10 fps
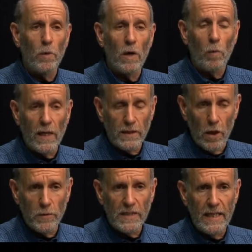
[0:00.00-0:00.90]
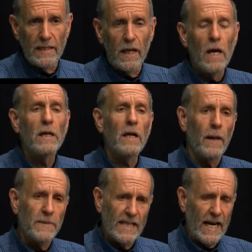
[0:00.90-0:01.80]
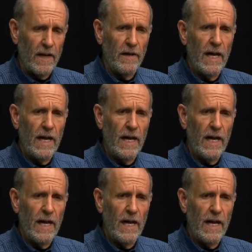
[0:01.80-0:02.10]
where what goes in comes out.